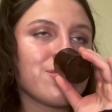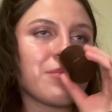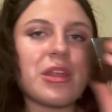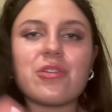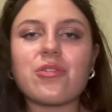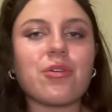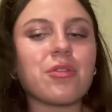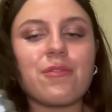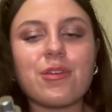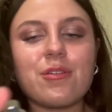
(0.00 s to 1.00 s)
but I don't
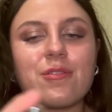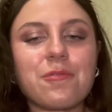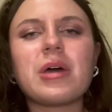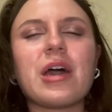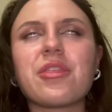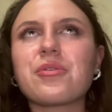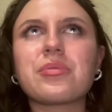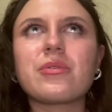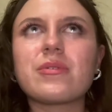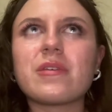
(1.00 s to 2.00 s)
love this. I think
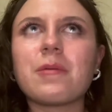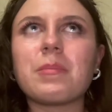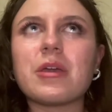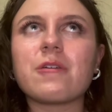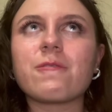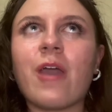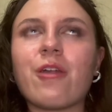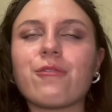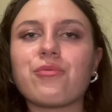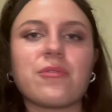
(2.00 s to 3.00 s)
she was a big
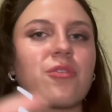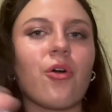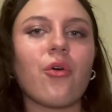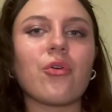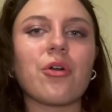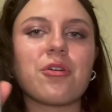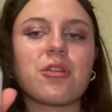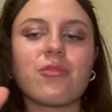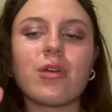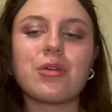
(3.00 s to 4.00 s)
fan of just the whole
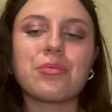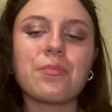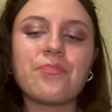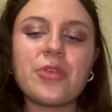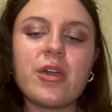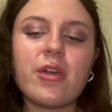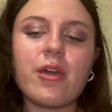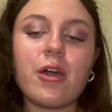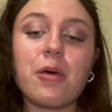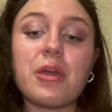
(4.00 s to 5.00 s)
coconut range.
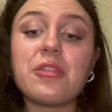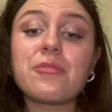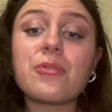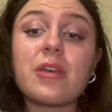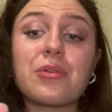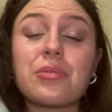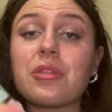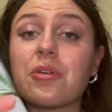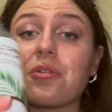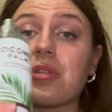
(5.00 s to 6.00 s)
Um, and this was actually
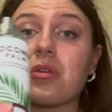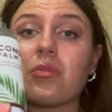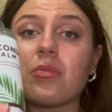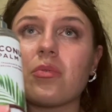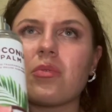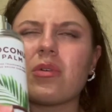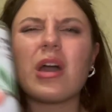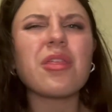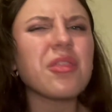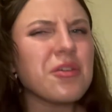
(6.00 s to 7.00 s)
the only,
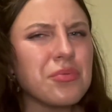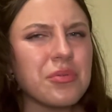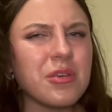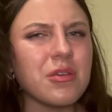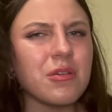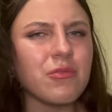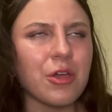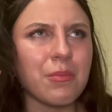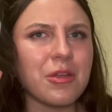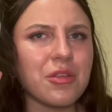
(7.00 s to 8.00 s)
I think she
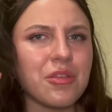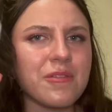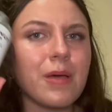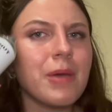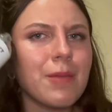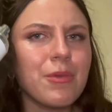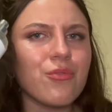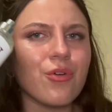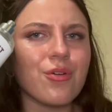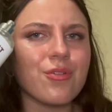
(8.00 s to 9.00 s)
recommended this. I might be
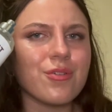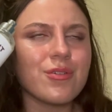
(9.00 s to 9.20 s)
wrong.